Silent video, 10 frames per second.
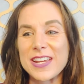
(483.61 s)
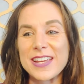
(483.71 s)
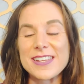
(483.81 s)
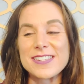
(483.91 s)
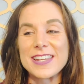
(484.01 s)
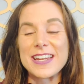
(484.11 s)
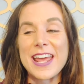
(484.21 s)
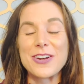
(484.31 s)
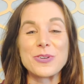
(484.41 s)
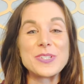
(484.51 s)
is an
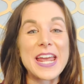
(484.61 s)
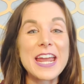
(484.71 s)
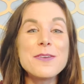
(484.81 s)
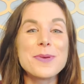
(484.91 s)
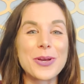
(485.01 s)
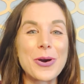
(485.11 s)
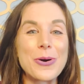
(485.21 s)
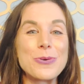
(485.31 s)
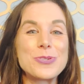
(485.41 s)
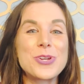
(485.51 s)
entertainment
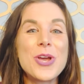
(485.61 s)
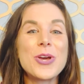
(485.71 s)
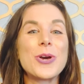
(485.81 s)
coach